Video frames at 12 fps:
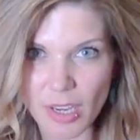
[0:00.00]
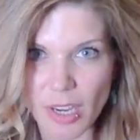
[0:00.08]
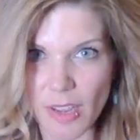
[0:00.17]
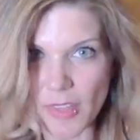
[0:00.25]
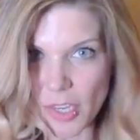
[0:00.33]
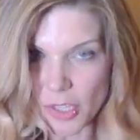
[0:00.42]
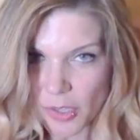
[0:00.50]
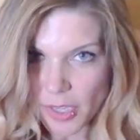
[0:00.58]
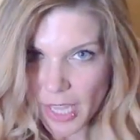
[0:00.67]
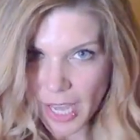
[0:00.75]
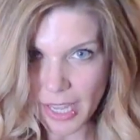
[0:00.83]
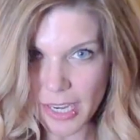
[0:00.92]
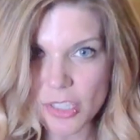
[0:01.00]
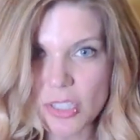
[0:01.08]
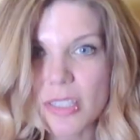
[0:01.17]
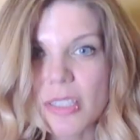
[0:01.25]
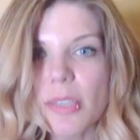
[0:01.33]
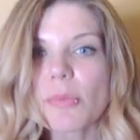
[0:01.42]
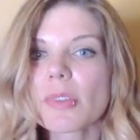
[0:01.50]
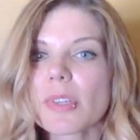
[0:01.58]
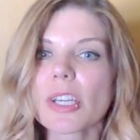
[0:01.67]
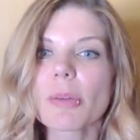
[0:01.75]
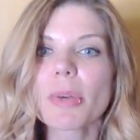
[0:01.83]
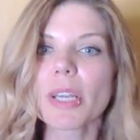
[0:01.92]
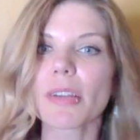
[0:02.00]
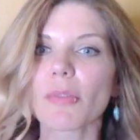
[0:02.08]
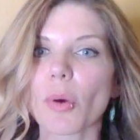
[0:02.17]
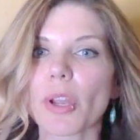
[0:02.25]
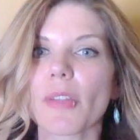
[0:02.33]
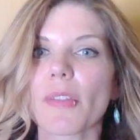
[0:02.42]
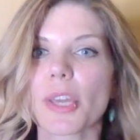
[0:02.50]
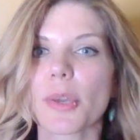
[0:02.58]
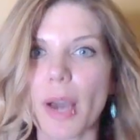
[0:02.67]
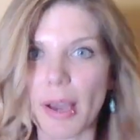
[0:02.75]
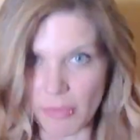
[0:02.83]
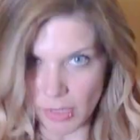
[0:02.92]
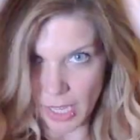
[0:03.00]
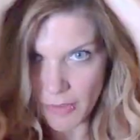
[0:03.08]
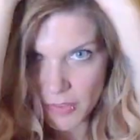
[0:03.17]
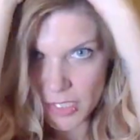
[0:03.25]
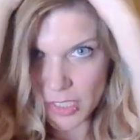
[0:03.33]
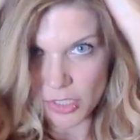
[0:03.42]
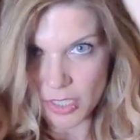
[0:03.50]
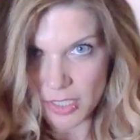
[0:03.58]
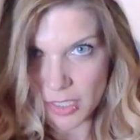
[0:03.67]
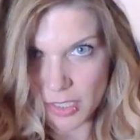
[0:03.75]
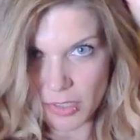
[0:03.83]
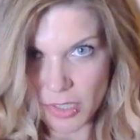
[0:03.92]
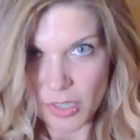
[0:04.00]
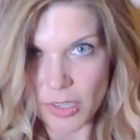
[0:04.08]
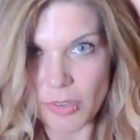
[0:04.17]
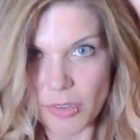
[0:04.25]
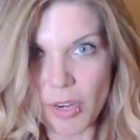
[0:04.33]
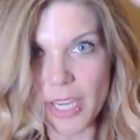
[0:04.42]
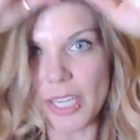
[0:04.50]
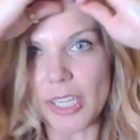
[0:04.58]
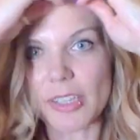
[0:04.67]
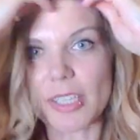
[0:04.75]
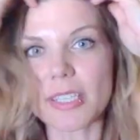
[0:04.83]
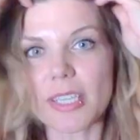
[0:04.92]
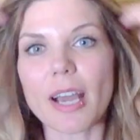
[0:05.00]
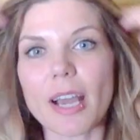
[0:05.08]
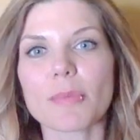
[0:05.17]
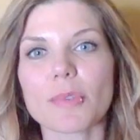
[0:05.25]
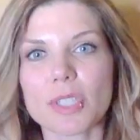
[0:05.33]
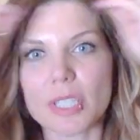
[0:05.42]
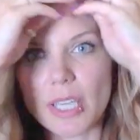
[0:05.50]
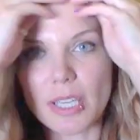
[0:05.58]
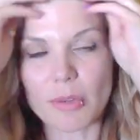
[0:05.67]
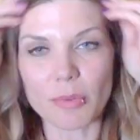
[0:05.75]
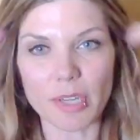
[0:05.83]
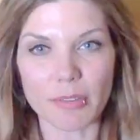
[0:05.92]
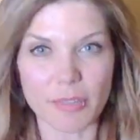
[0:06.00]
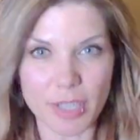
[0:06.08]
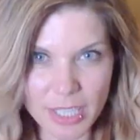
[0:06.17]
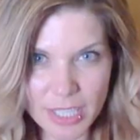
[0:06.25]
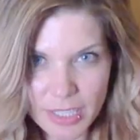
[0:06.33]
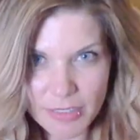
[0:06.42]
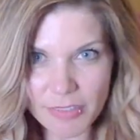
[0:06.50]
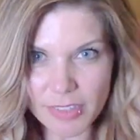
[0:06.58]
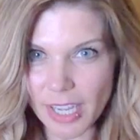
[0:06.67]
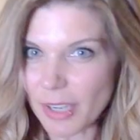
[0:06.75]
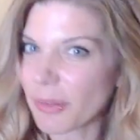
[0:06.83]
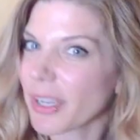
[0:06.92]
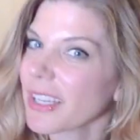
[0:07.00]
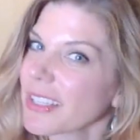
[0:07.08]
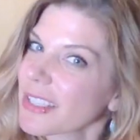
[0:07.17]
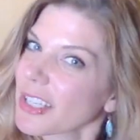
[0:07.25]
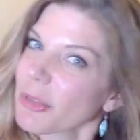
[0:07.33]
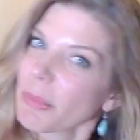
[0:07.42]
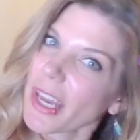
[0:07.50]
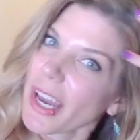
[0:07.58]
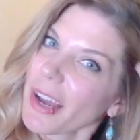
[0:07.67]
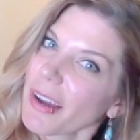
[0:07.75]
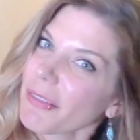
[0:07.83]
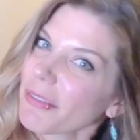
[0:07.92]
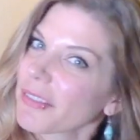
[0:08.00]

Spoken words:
And then you can add just a little bit of oil that you have left and just right here on the top just to get rid of any flyaways that you may have.